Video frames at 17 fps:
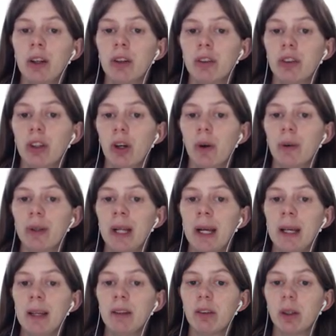So
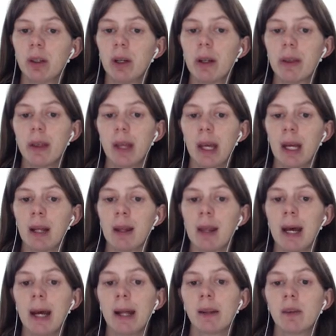that is a good thing
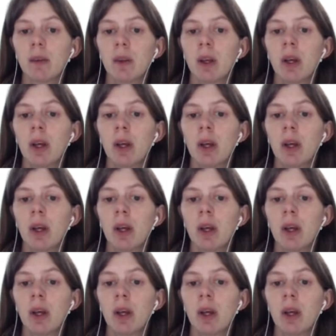that